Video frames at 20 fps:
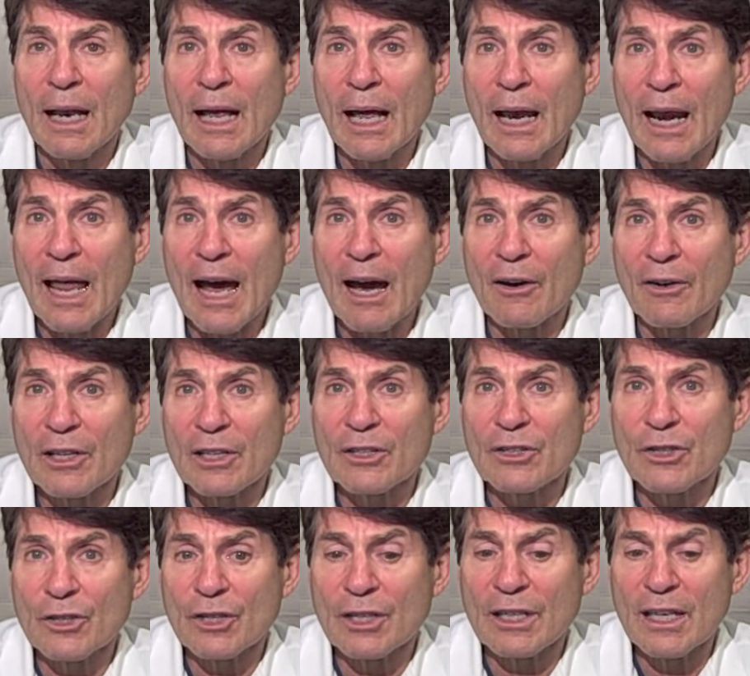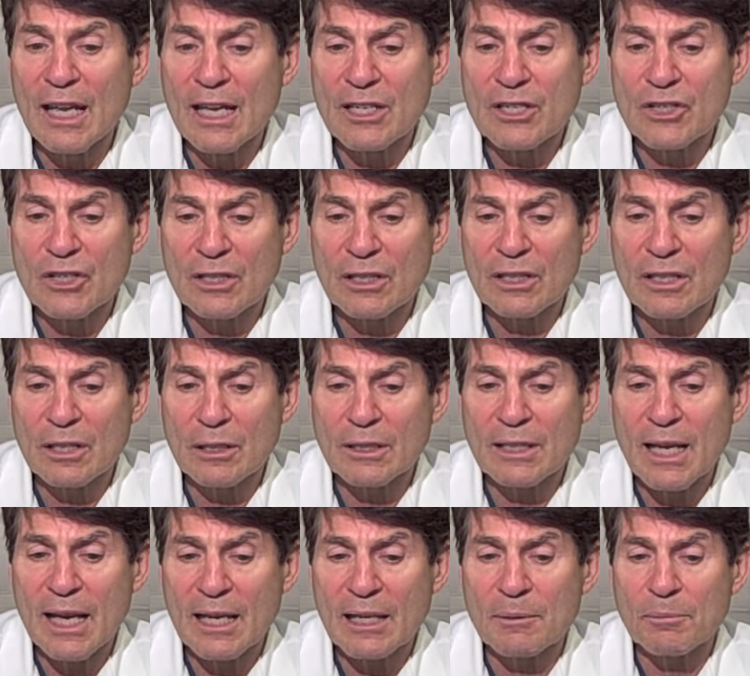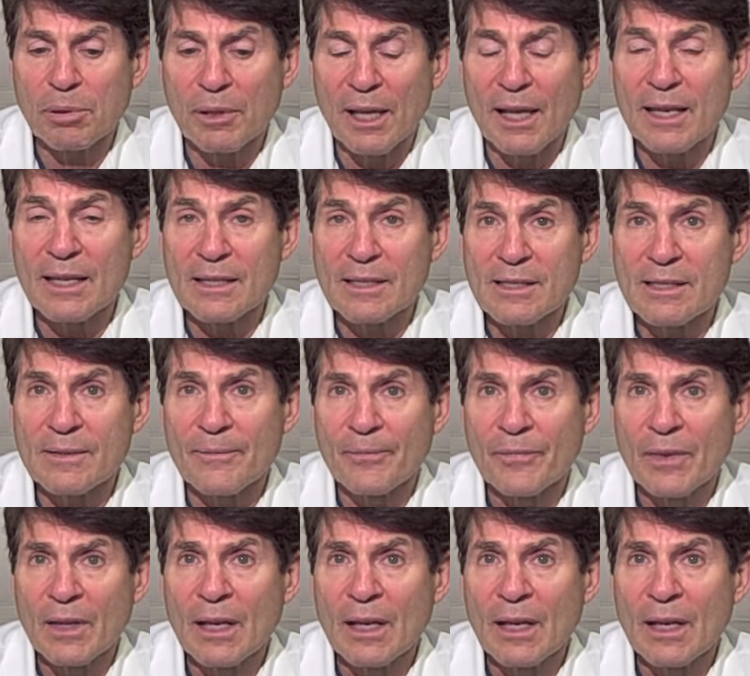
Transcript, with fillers: allowing urination to take place.